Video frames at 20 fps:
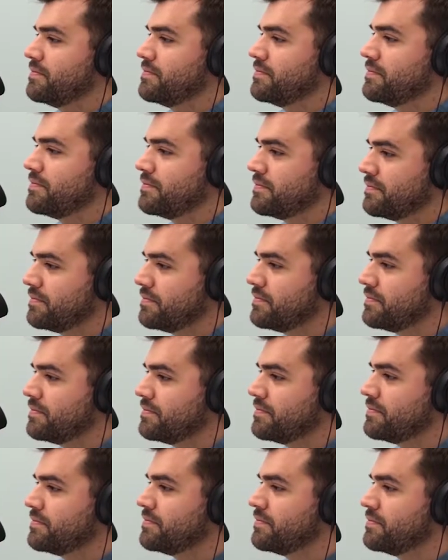
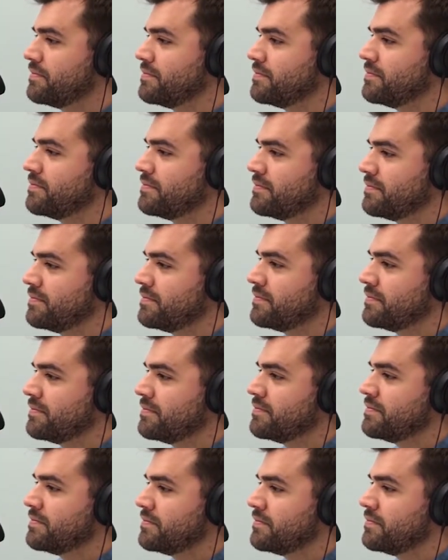
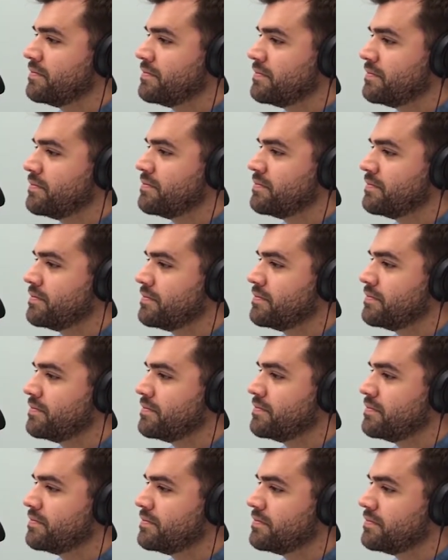
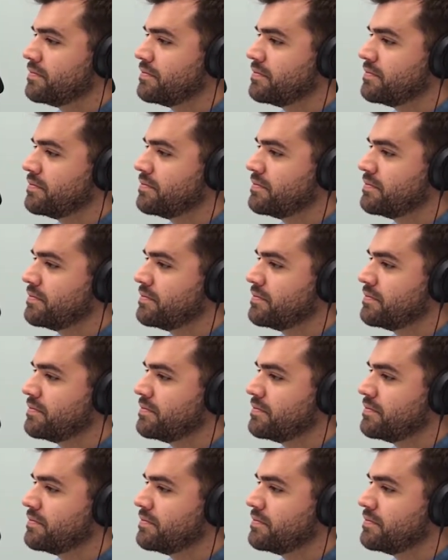The person shown says nothing.